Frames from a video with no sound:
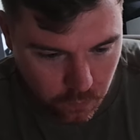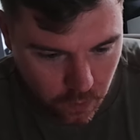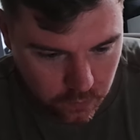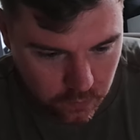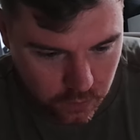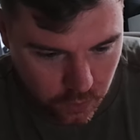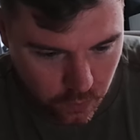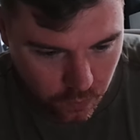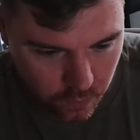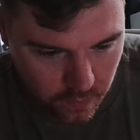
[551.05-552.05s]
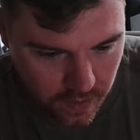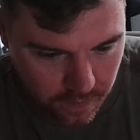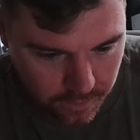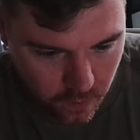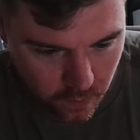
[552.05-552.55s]
1, 2, 3,
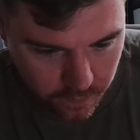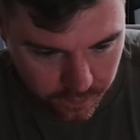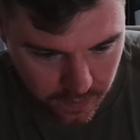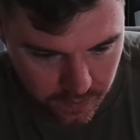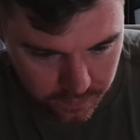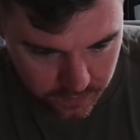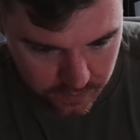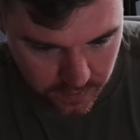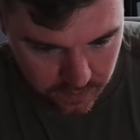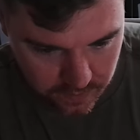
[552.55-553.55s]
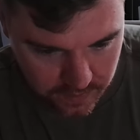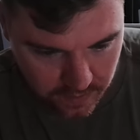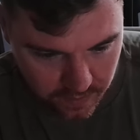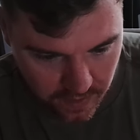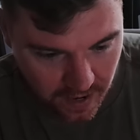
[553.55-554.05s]
4, 5, 6,
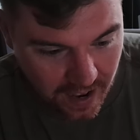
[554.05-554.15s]
7.